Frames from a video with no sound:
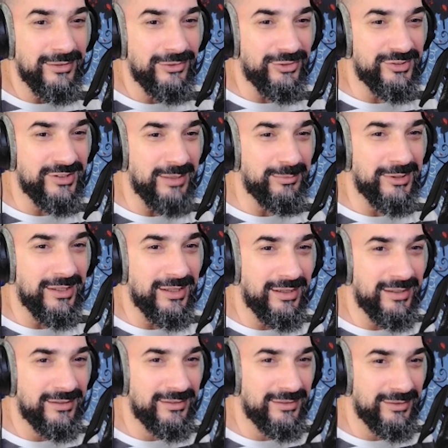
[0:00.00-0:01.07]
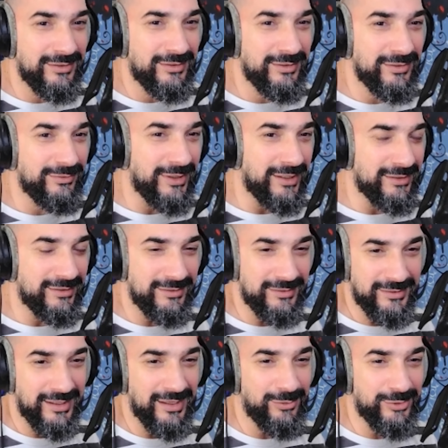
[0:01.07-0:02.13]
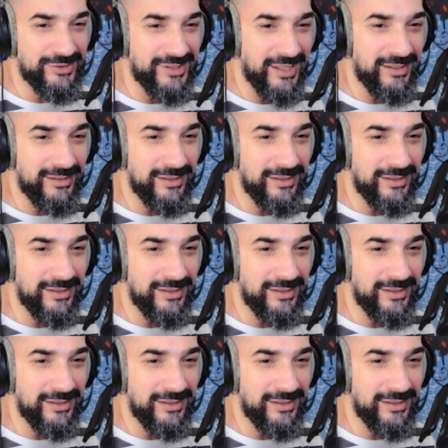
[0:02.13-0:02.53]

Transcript: Just name Dera. Wait, Dera was saying